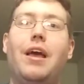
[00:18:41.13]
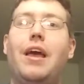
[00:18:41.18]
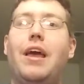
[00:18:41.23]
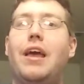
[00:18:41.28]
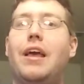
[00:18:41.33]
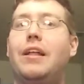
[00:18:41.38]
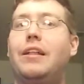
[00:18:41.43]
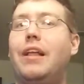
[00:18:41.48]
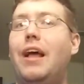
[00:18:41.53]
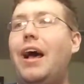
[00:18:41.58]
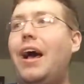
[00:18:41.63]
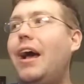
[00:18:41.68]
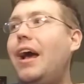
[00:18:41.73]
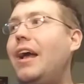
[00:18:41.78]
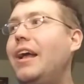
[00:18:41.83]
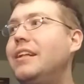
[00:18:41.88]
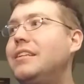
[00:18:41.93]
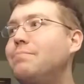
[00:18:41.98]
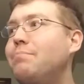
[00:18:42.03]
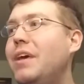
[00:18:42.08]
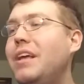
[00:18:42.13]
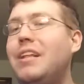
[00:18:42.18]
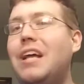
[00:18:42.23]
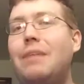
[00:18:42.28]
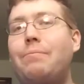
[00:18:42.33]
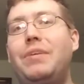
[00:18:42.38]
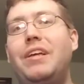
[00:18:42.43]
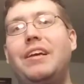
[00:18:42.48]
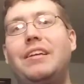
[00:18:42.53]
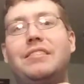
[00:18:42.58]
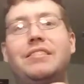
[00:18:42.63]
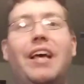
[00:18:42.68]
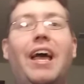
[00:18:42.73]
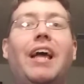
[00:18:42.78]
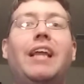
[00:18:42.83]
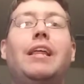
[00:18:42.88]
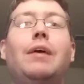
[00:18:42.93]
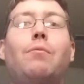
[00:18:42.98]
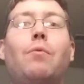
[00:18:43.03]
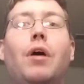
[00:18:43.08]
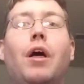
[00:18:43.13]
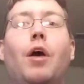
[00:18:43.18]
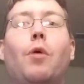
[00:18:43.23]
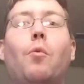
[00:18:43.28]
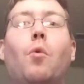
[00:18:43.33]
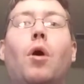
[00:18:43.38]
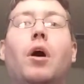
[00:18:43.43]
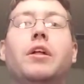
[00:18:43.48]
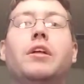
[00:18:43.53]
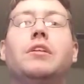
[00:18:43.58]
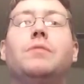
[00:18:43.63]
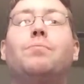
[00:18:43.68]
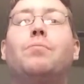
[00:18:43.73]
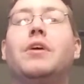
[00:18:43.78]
And it may not be exactly what I wanted,